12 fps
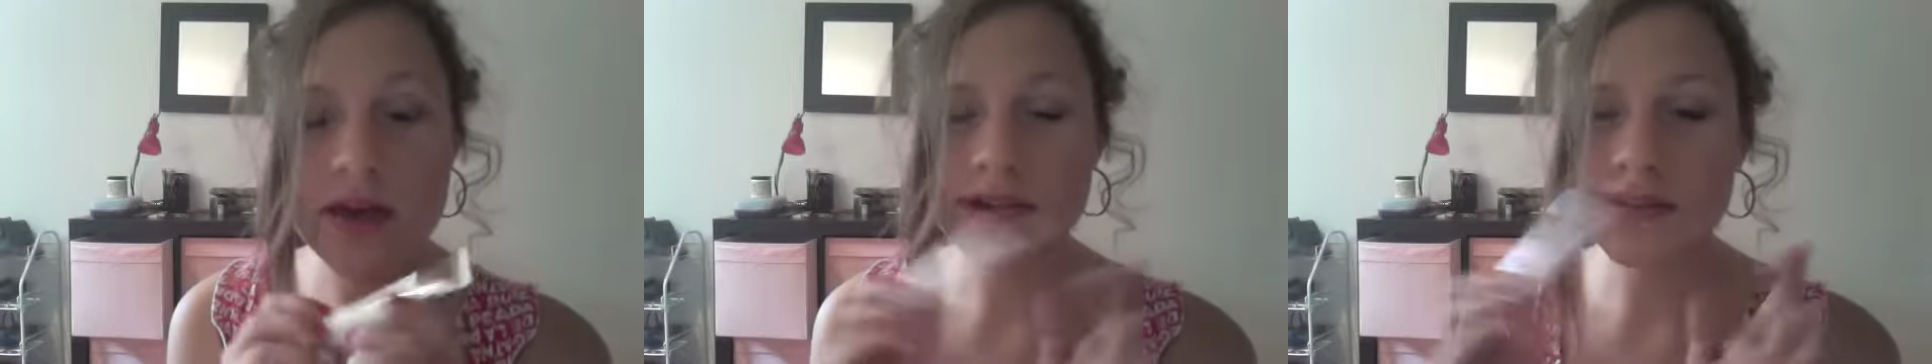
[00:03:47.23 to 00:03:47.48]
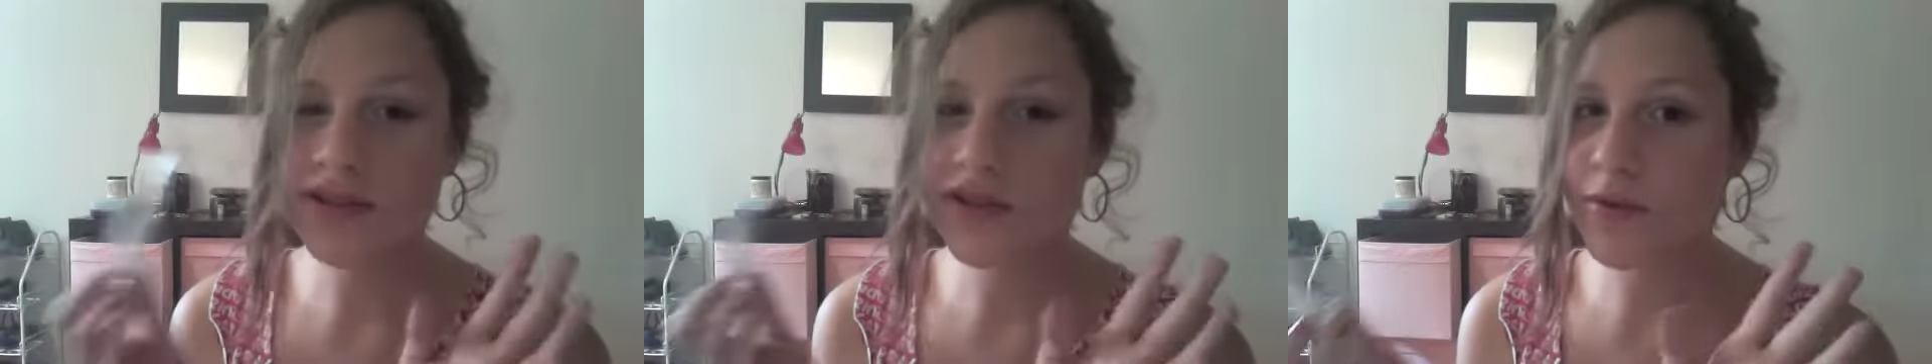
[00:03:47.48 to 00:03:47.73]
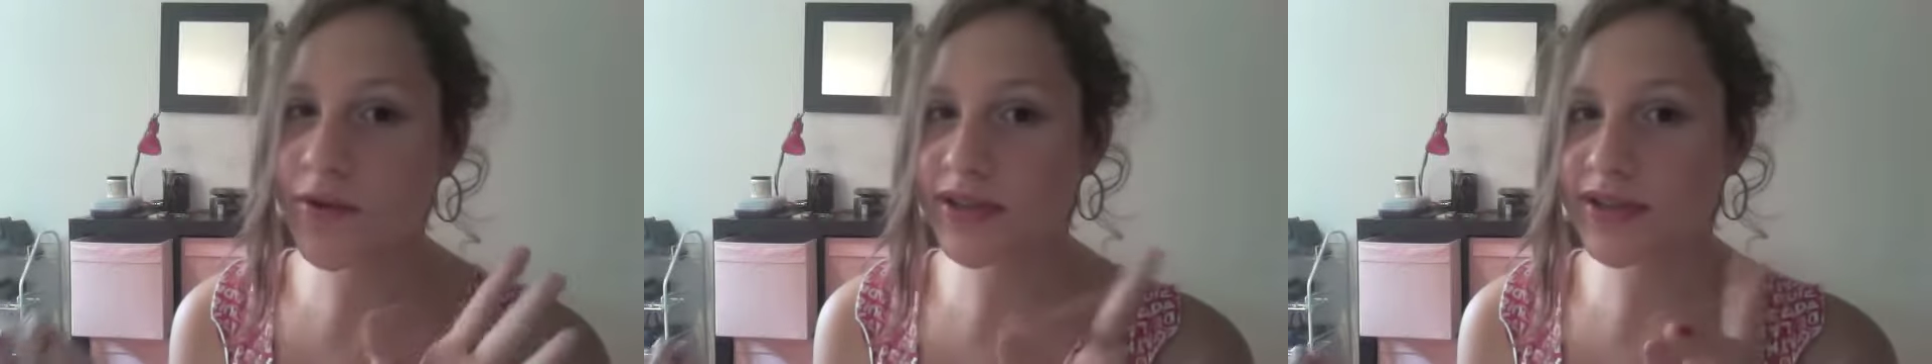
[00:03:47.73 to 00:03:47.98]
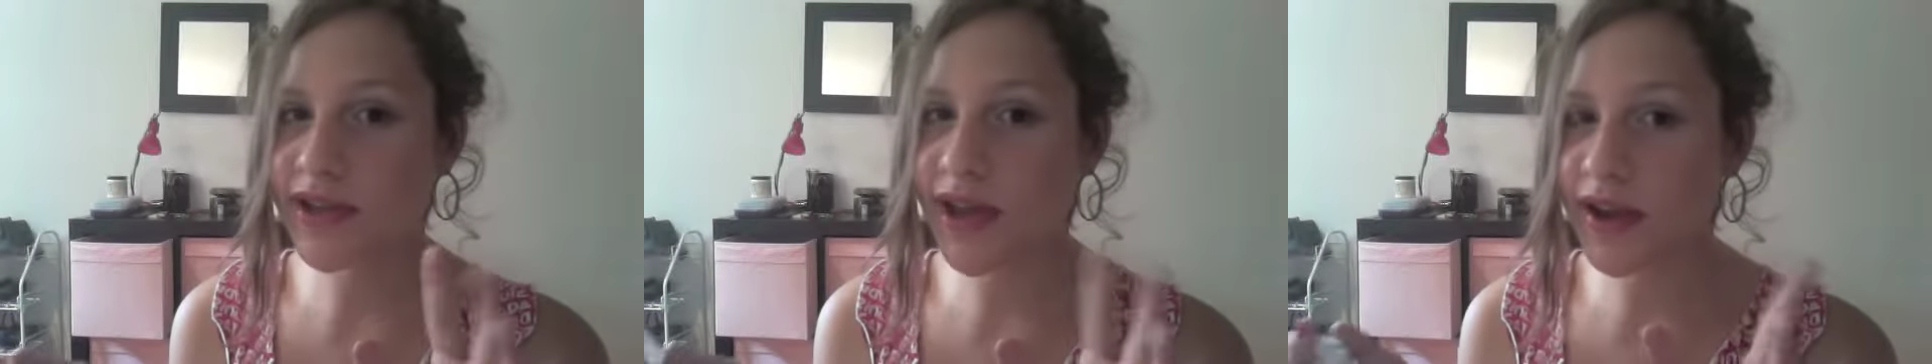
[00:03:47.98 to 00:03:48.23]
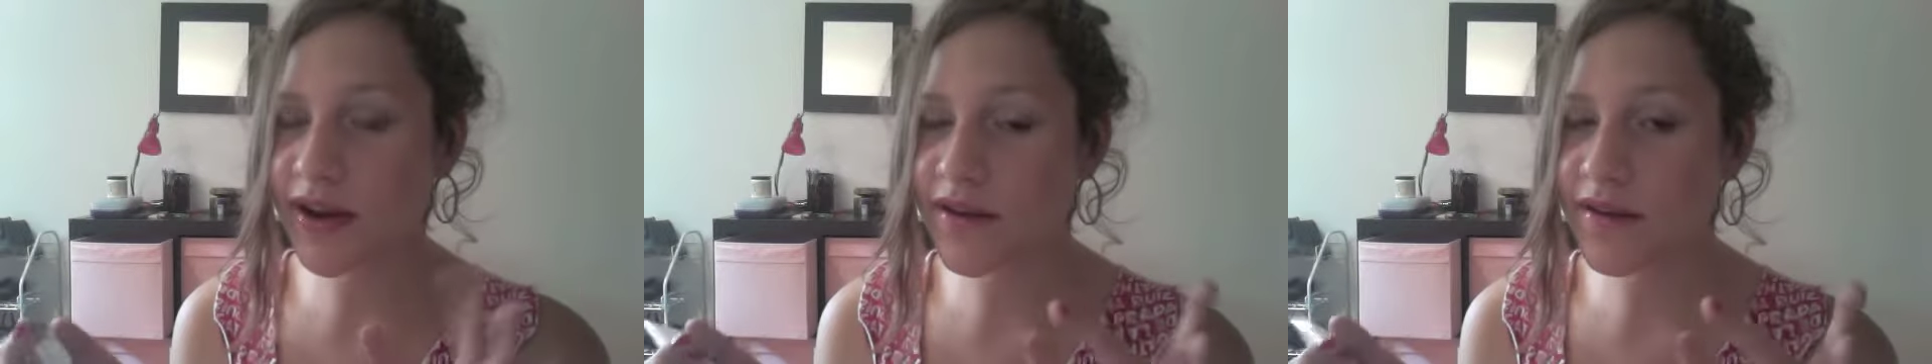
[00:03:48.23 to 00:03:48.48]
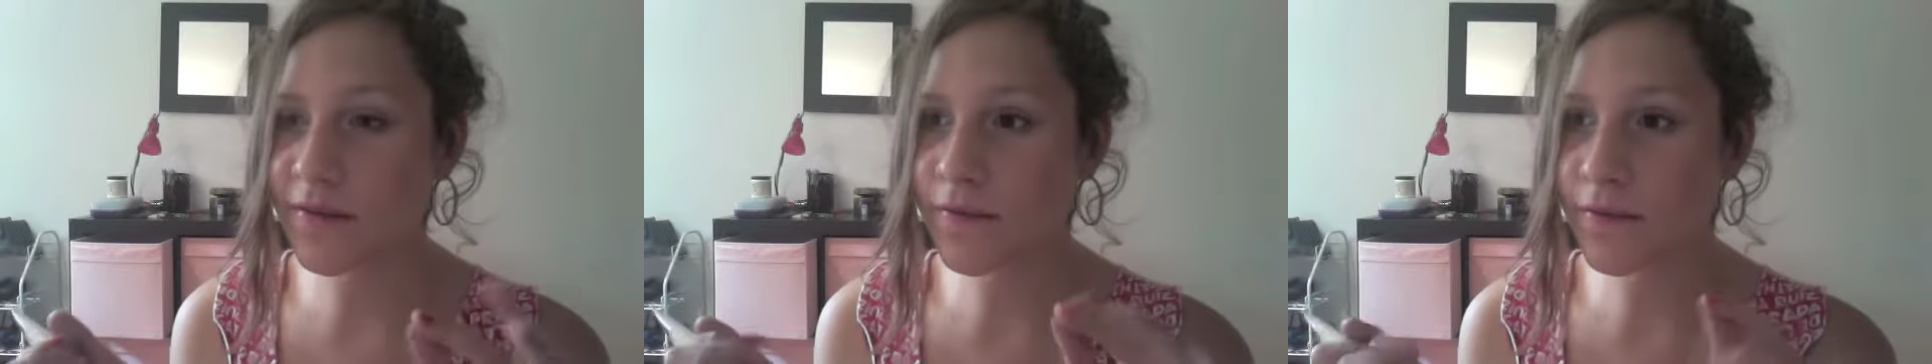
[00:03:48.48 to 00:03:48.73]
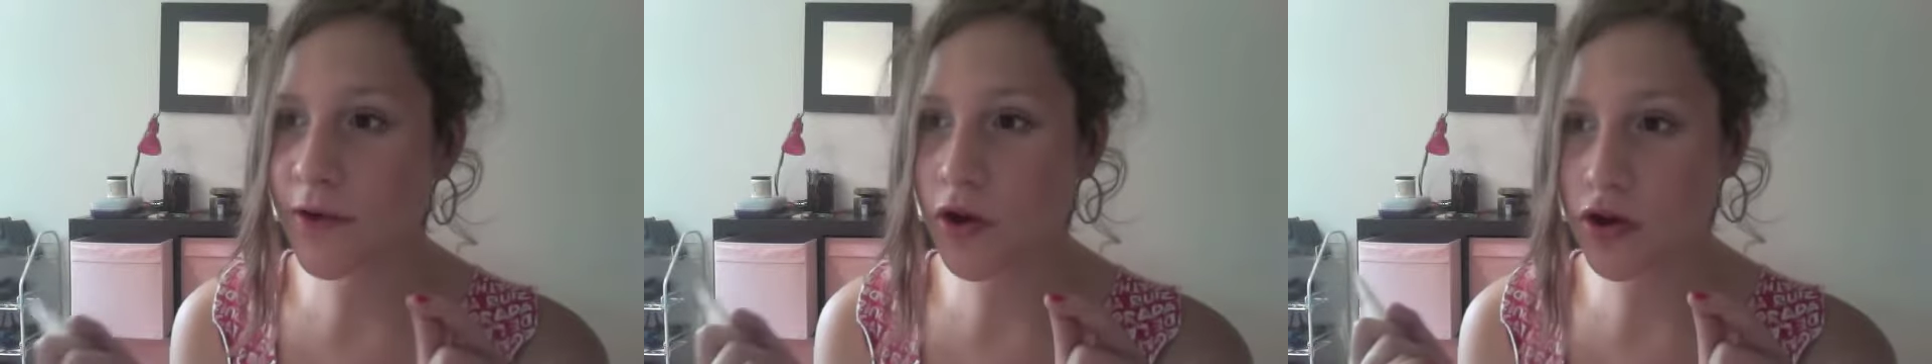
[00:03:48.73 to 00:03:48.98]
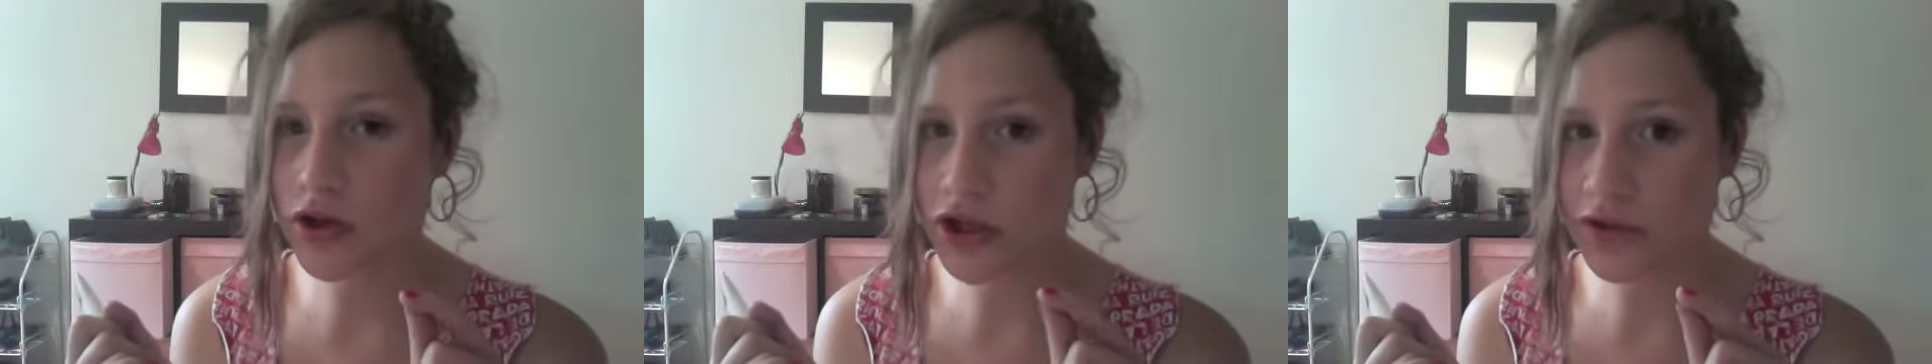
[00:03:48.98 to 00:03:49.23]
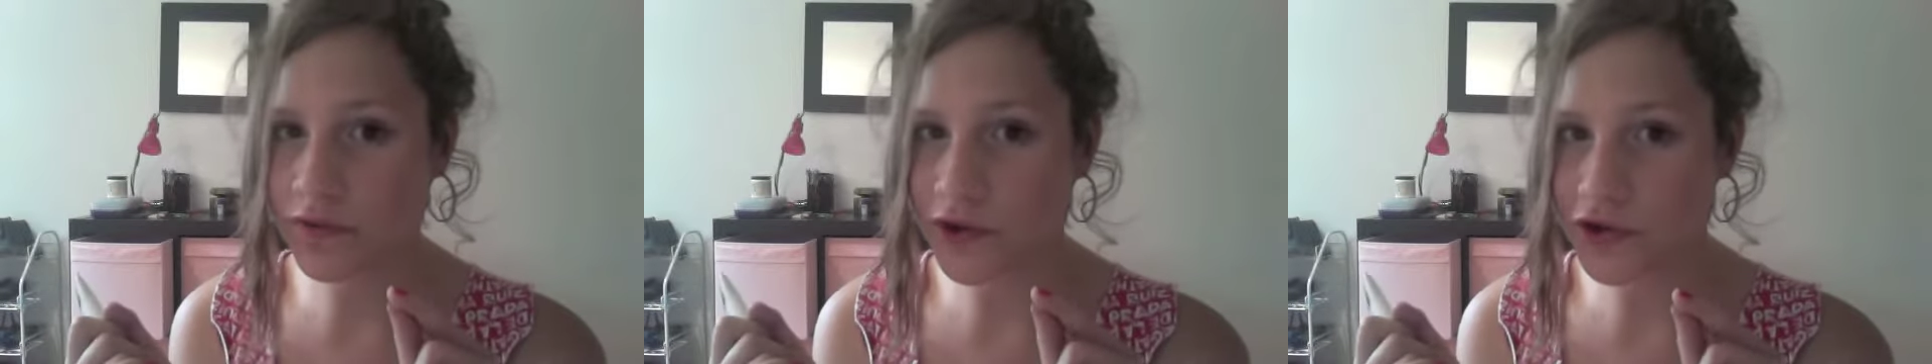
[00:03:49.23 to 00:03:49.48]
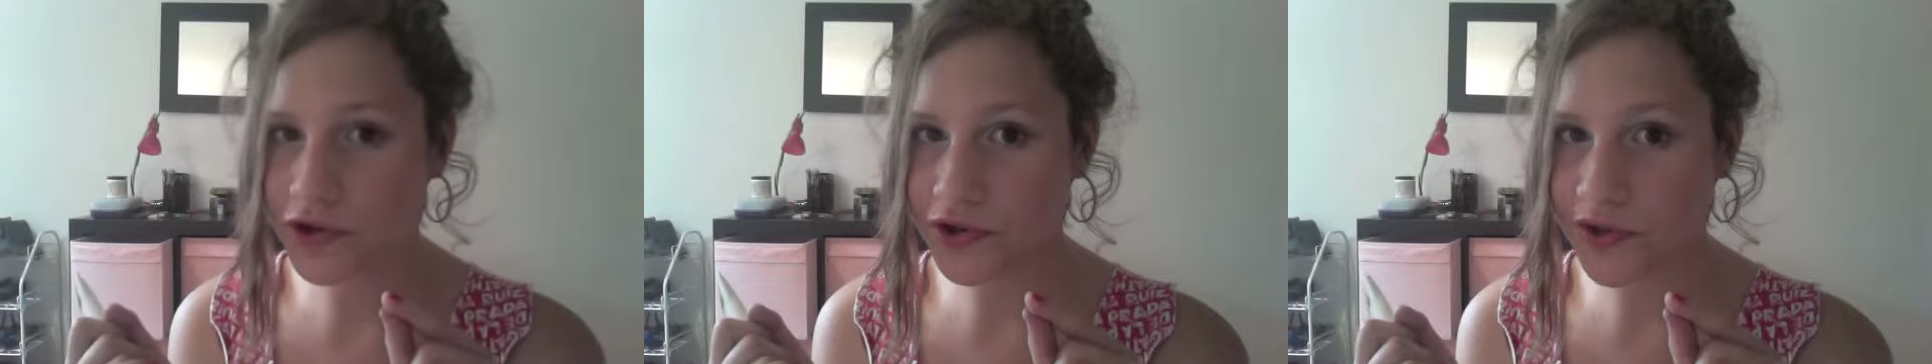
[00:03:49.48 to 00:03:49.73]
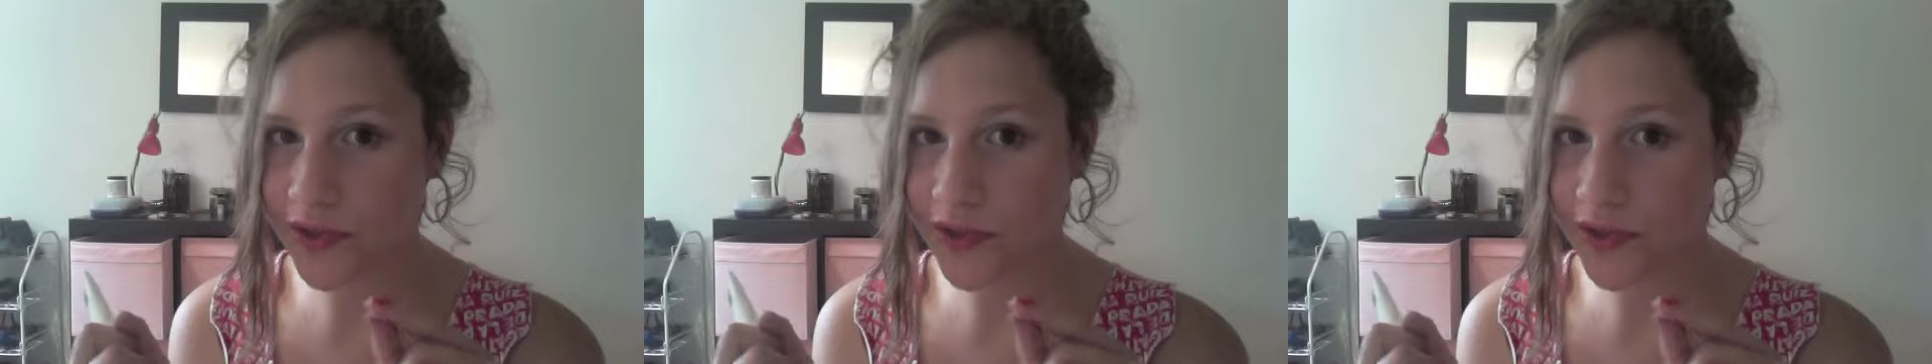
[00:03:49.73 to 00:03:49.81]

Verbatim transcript: So it's kind of controversial